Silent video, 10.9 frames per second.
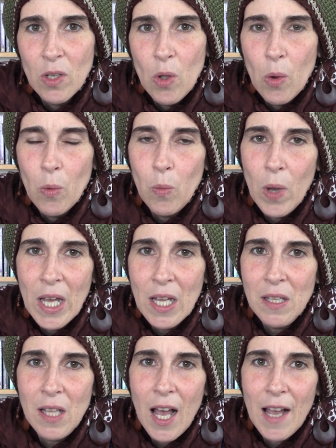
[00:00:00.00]

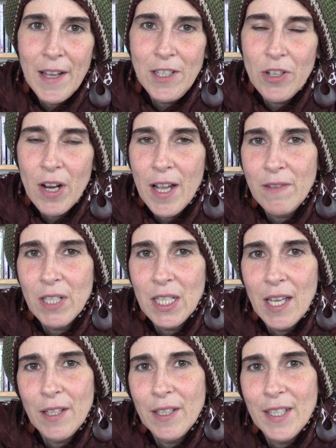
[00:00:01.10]
Well, I tried
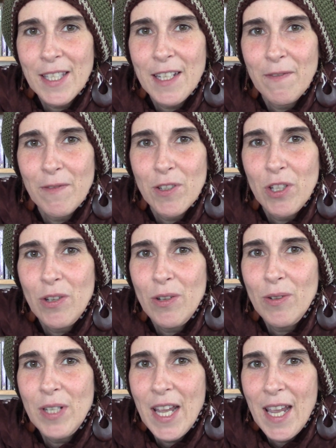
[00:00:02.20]
relentlessly for
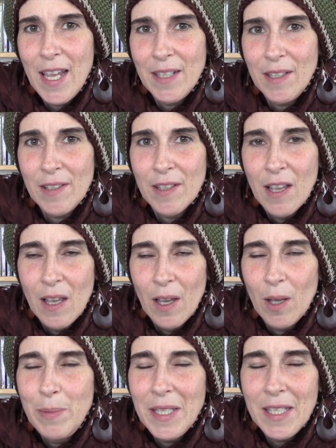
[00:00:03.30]
2 days,
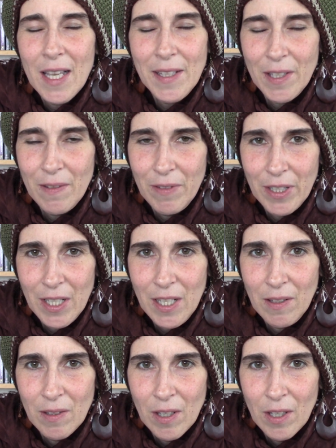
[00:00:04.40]
obsessively
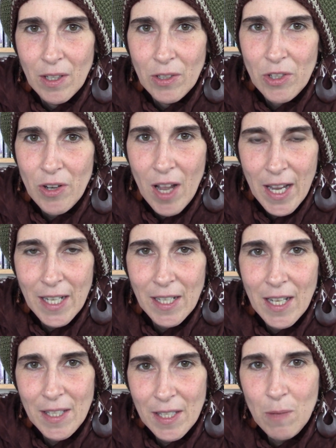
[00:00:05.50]
trying,
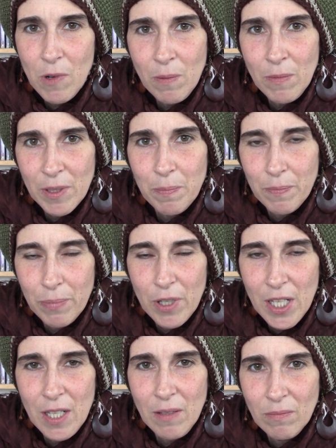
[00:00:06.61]
as someone with
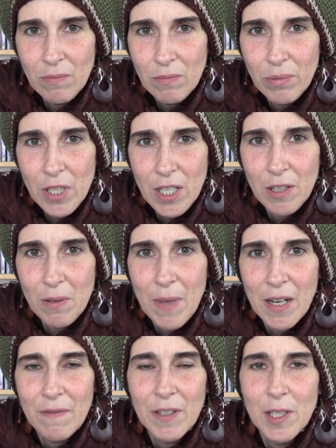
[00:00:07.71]
pretty good
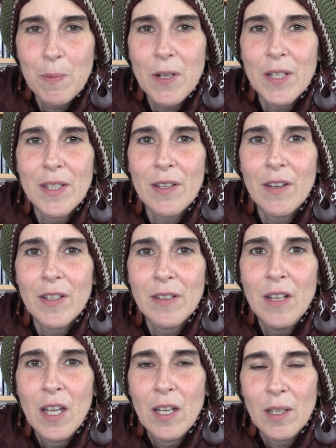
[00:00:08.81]
amount of experience on
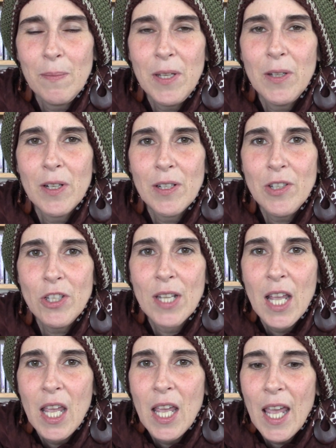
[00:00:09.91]
computers,
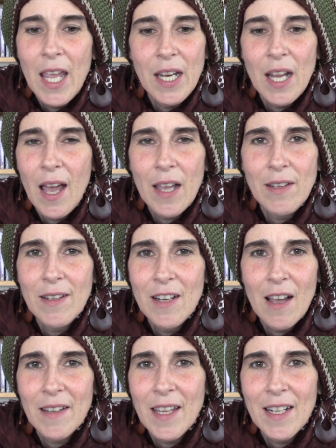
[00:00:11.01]
and I could
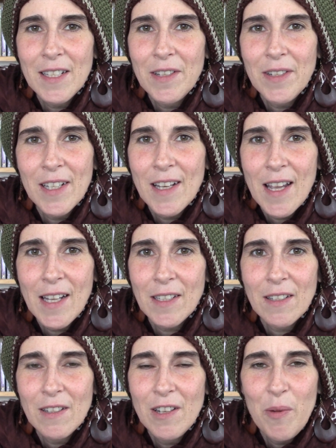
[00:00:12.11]
not get it to
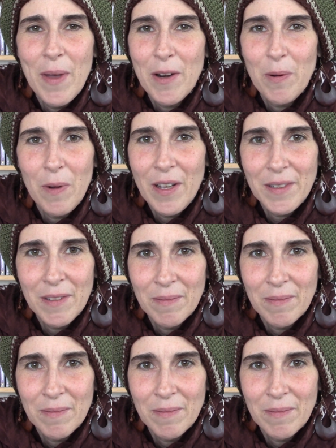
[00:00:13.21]
connect no matter what.